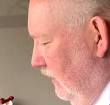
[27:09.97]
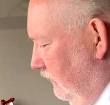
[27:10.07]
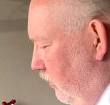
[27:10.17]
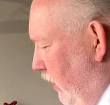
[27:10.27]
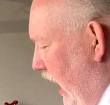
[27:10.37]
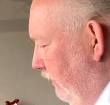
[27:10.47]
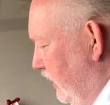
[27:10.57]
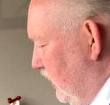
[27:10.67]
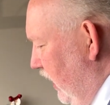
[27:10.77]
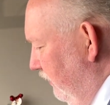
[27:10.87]
For what I
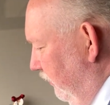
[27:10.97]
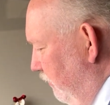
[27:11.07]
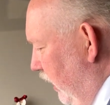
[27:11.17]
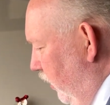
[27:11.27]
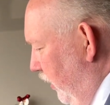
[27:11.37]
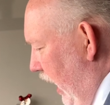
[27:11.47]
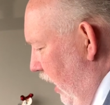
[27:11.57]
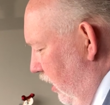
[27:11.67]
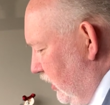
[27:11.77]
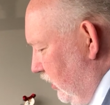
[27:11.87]
received from the Lord, I
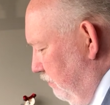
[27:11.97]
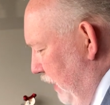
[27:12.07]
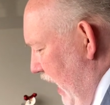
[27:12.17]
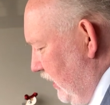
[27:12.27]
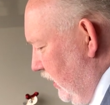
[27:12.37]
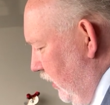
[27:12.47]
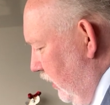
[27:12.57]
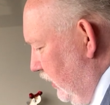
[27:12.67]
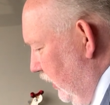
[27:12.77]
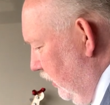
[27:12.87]
also passed it
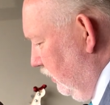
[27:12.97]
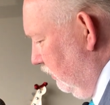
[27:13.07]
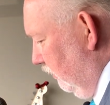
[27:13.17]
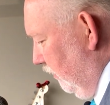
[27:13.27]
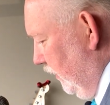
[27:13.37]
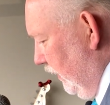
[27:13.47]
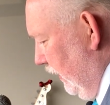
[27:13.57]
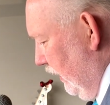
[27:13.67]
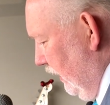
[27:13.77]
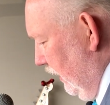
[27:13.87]
on to you.
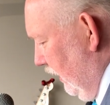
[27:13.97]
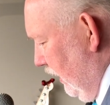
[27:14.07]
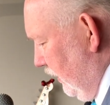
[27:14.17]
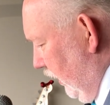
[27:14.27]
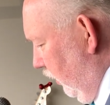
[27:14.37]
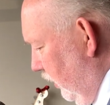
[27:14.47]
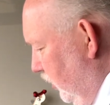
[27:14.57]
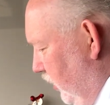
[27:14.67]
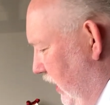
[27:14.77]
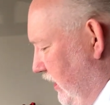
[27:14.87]
The
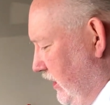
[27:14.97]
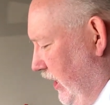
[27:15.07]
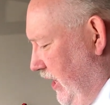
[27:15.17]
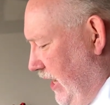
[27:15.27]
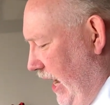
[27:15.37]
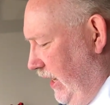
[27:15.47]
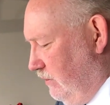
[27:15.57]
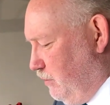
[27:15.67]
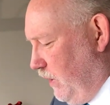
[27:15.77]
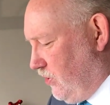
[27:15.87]
Lord Jesus, on the night he
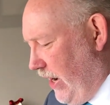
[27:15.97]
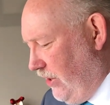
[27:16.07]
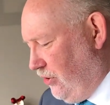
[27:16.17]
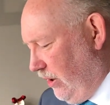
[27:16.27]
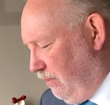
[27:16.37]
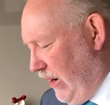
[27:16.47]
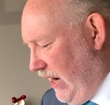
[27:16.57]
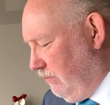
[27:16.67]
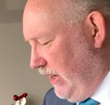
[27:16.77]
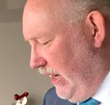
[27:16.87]
was betrayed, took
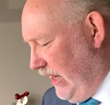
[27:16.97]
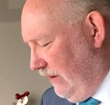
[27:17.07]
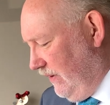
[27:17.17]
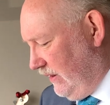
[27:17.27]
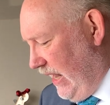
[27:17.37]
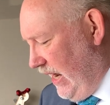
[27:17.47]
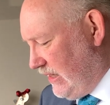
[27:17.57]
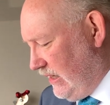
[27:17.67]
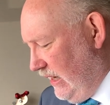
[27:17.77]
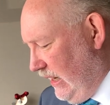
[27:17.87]
bread. And when he'd given
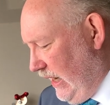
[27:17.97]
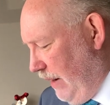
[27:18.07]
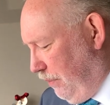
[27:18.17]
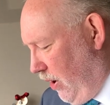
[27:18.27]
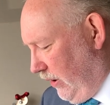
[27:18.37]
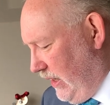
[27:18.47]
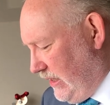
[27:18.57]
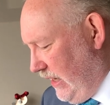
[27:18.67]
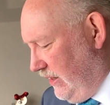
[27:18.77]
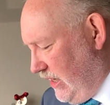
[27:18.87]
thanks, he broke it. He
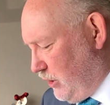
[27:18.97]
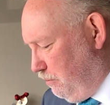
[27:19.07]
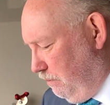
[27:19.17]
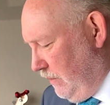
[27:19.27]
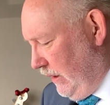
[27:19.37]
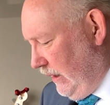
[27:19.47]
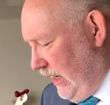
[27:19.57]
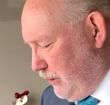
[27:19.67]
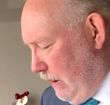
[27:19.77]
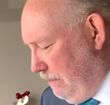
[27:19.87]
said, this
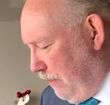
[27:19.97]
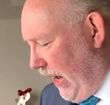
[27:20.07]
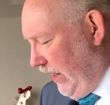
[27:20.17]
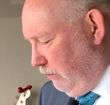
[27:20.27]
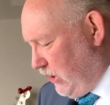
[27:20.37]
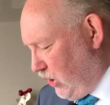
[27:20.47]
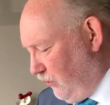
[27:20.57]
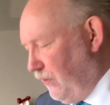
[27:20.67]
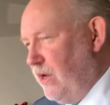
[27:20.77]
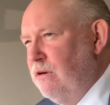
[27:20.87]
is my body, which
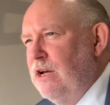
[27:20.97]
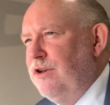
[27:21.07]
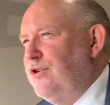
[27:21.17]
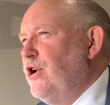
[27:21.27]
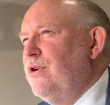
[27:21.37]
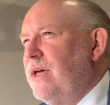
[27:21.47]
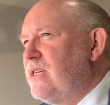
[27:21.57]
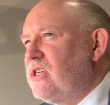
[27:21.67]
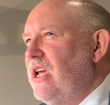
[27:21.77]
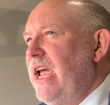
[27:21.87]
is for you. Do
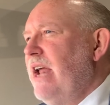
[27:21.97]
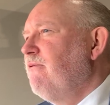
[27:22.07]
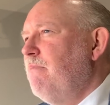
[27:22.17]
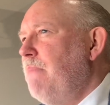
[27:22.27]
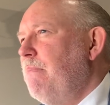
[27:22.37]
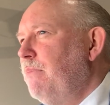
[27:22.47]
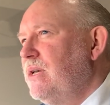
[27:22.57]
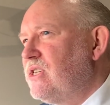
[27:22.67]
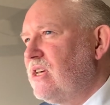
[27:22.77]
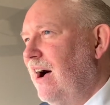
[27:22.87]
this in
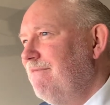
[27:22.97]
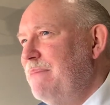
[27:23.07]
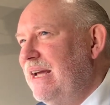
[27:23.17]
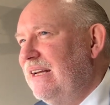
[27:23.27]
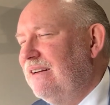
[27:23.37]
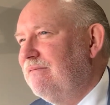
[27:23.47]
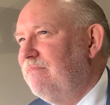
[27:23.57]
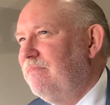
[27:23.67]
remembrance of me.